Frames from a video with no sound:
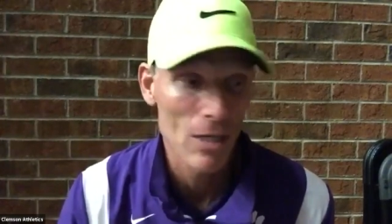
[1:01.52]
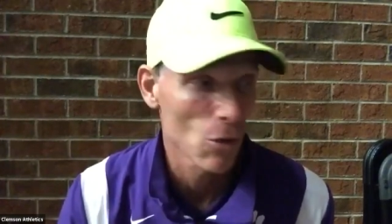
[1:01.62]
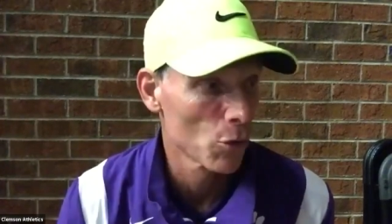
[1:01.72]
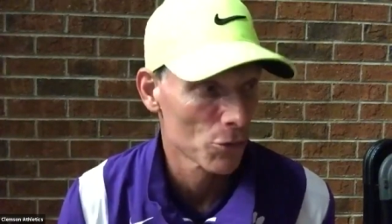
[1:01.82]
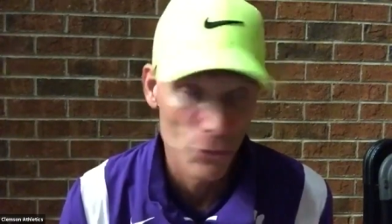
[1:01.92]

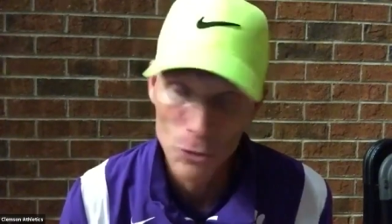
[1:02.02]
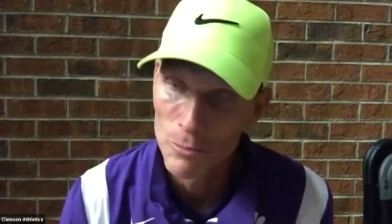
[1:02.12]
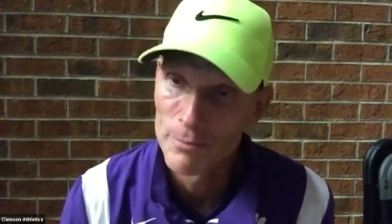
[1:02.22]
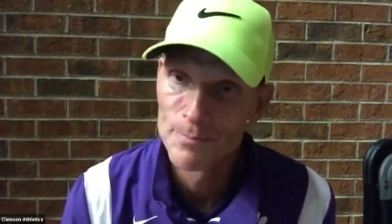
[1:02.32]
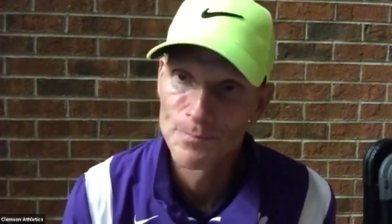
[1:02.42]
that whole
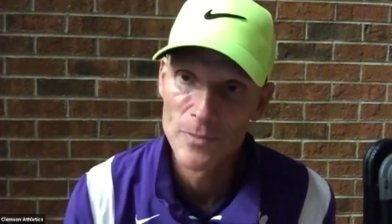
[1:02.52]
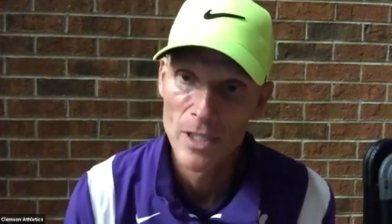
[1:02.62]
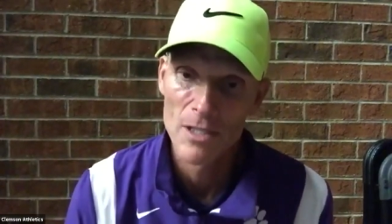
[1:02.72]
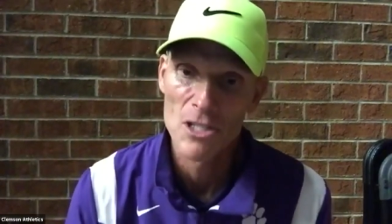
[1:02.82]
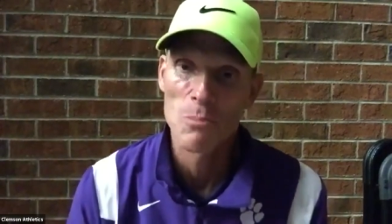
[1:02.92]
group
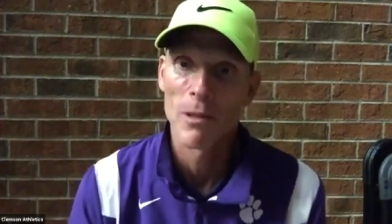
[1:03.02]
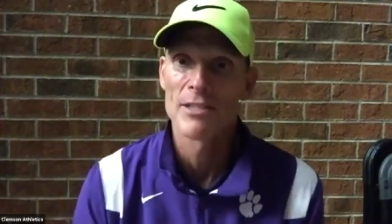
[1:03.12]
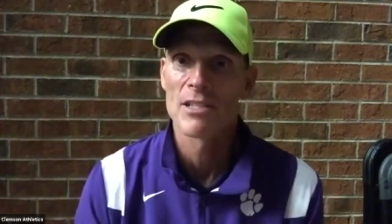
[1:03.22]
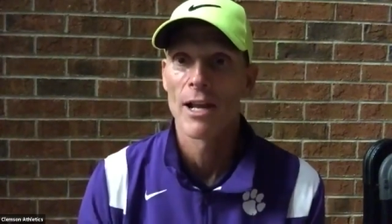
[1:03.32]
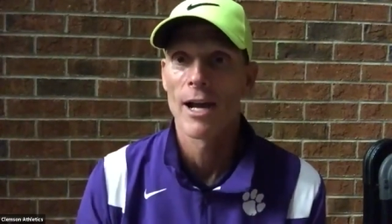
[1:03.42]

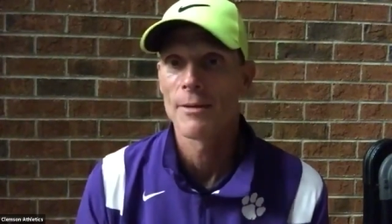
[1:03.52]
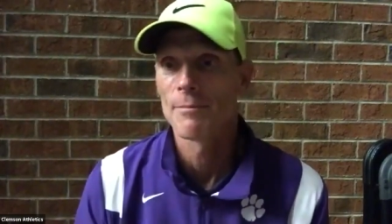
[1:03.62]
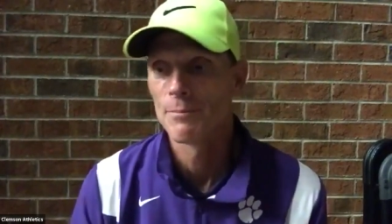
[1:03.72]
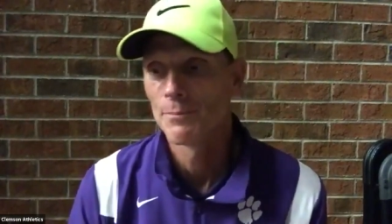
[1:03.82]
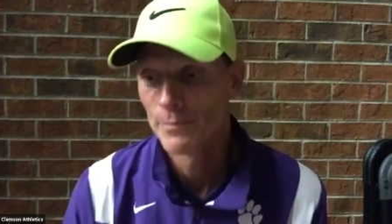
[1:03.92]
displayed
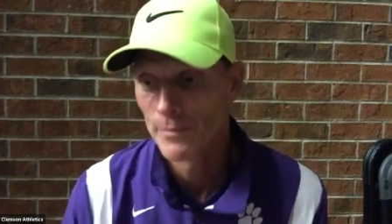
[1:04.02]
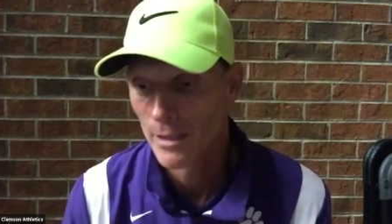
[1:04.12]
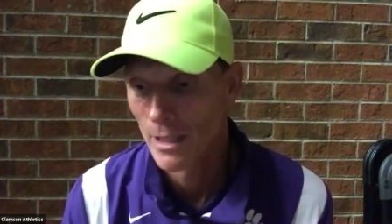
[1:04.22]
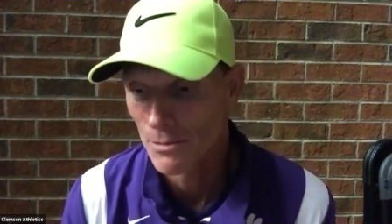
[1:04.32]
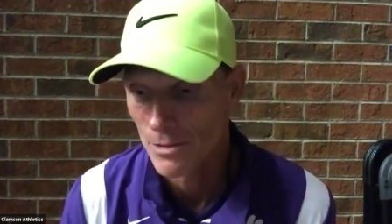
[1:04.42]
tonight.
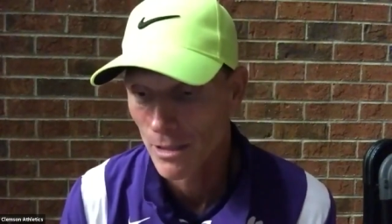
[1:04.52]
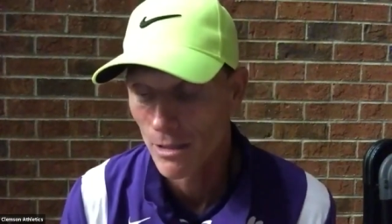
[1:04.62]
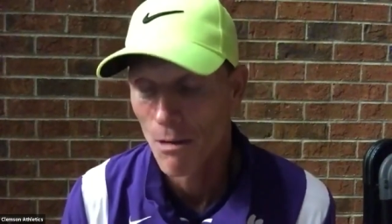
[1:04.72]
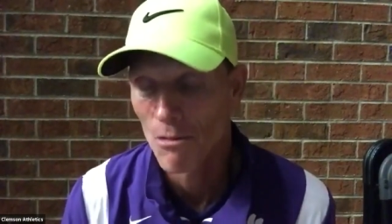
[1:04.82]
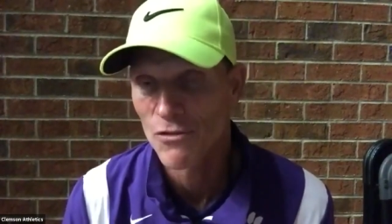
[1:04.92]
That
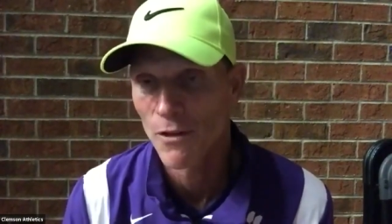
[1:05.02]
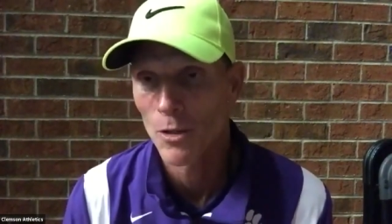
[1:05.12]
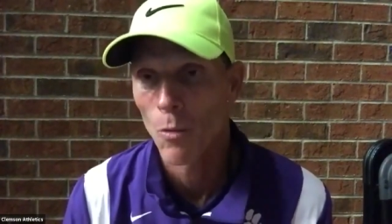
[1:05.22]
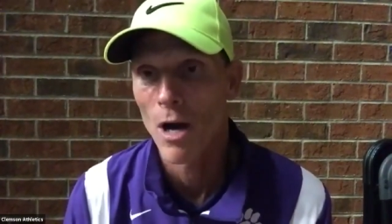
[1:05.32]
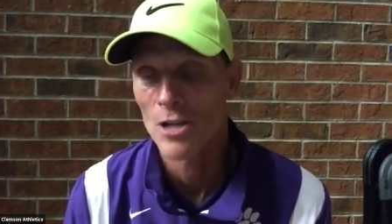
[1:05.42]
was
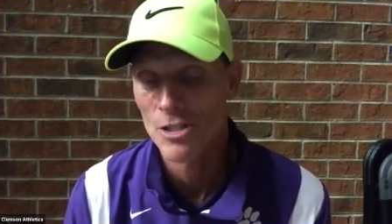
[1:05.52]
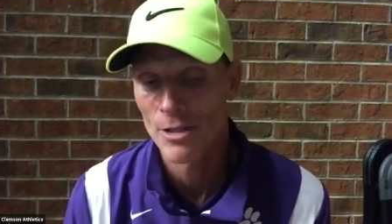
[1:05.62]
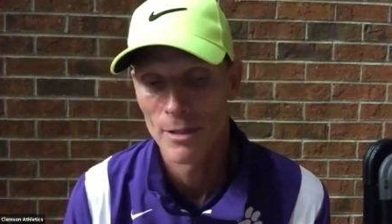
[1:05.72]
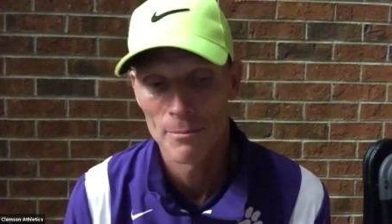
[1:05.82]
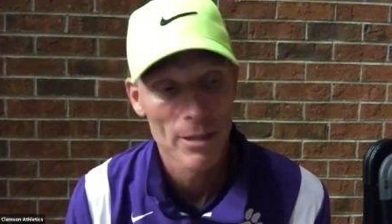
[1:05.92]
fun to
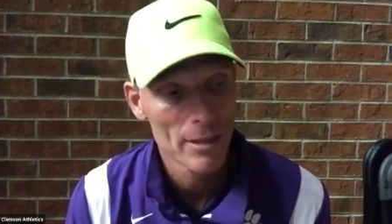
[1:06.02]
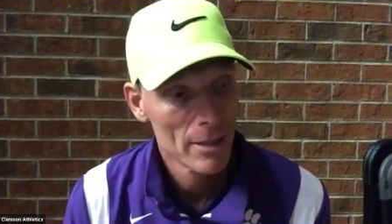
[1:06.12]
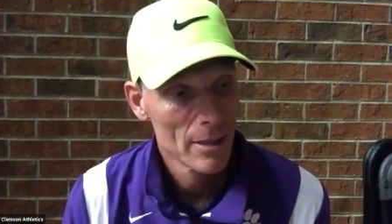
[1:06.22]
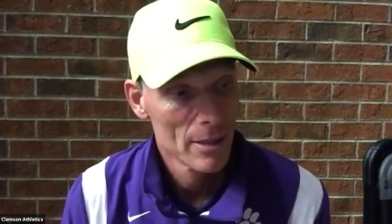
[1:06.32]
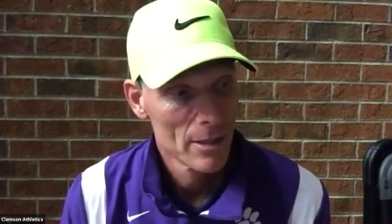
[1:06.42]
watch them
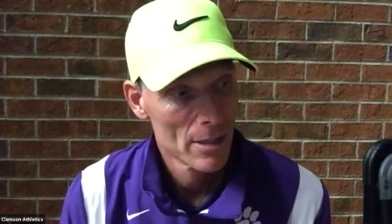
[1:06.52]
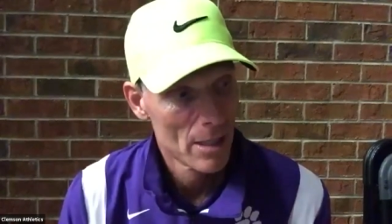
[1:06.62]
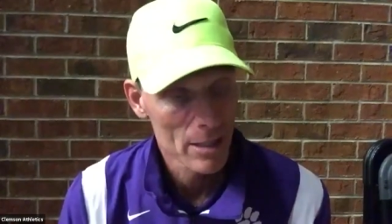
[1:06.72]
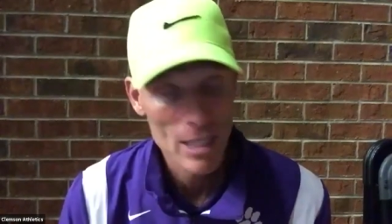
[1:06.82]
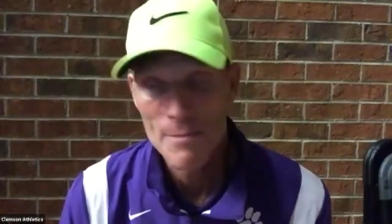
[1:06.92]

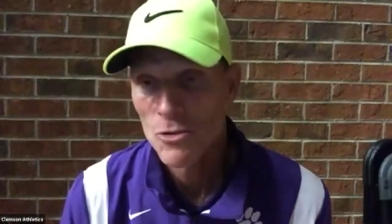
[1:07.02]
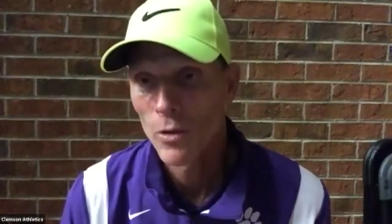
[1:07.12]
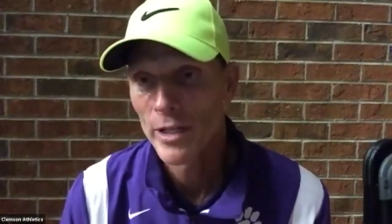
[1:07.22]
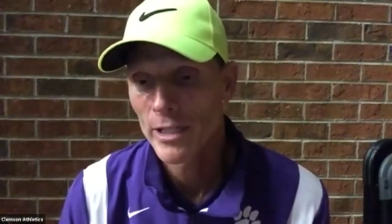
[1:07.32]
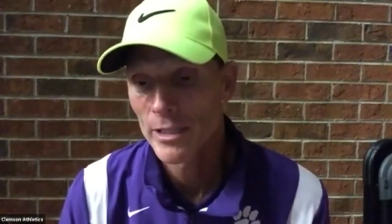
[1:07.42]
keep
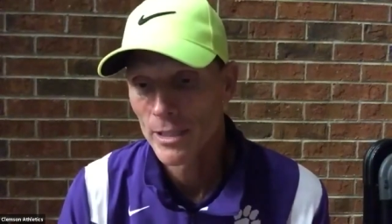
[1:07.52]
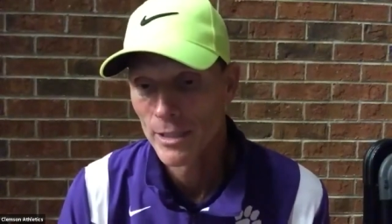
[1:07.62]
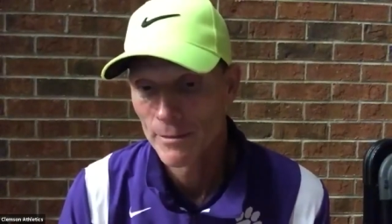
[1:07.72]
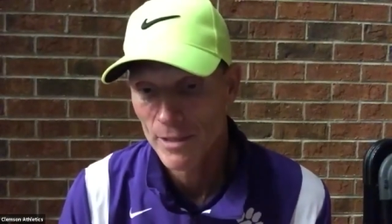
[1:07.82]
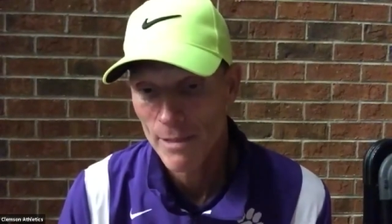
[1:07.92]

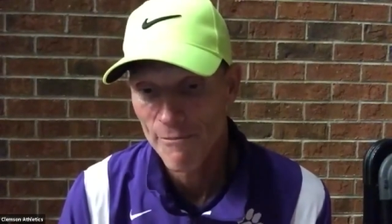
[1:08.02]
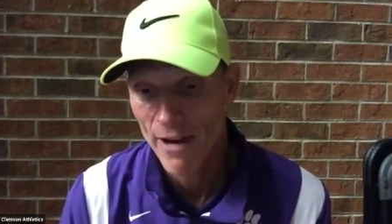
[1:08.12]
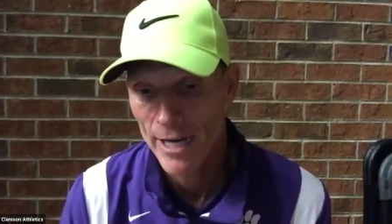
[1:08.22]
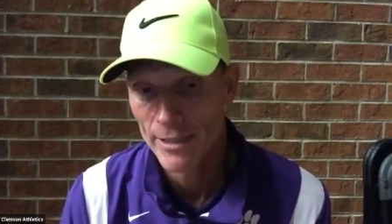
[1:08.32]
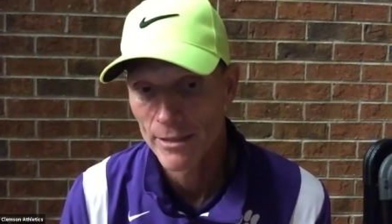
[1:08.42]
swinging and
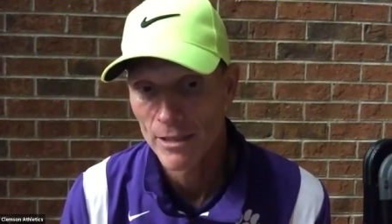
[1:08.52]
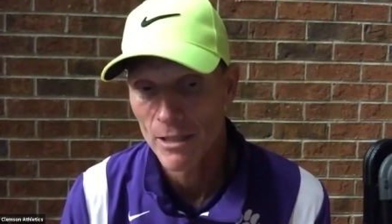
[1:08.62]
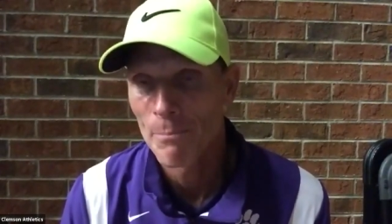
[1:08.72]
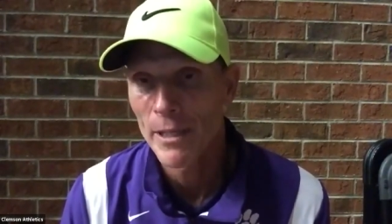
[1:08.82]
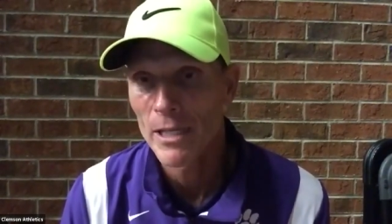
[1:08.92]
keep fighting
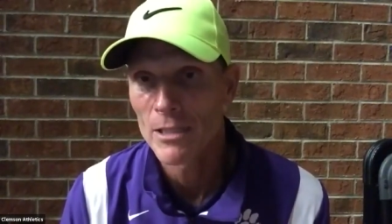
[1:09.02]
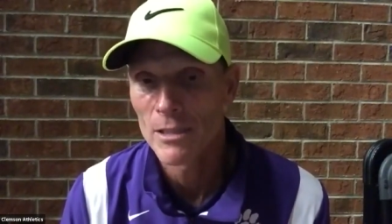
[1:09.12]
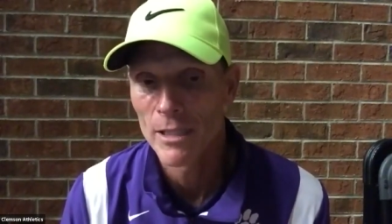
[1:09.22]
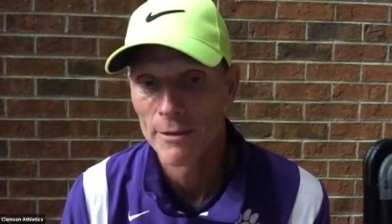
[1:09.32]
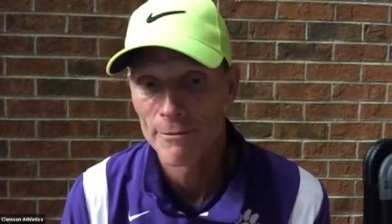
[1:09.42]
and
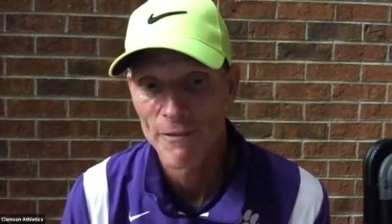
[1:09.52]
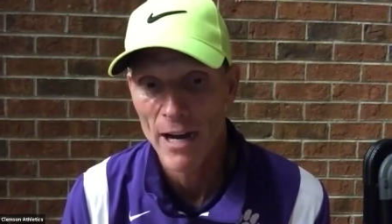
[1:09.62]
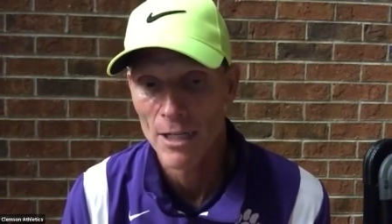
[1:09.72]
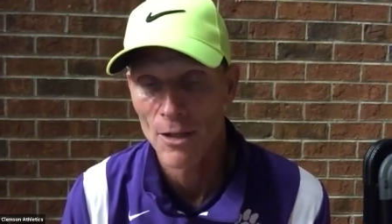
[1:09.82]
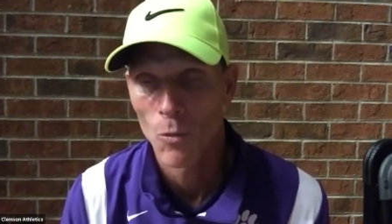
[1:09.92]
competing and
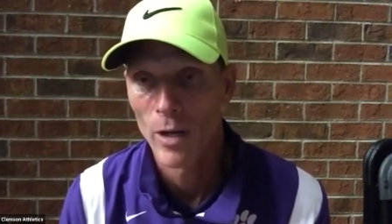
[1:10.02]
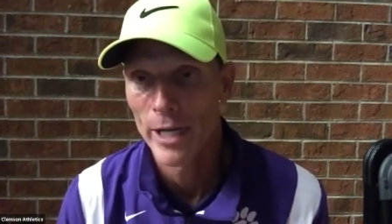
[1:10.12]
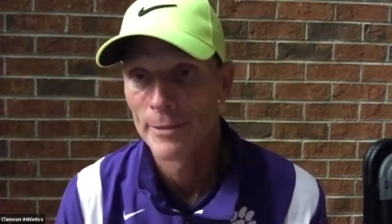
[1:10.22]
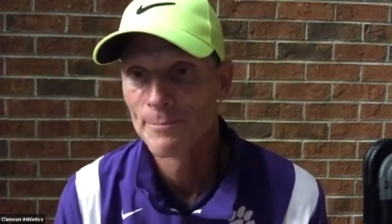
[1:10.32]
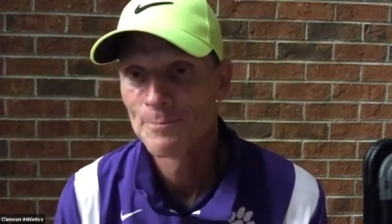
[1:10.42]
finding a
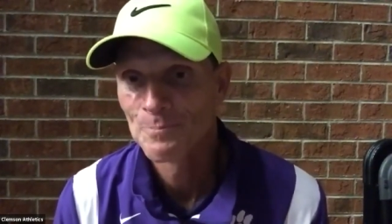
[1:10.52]
way.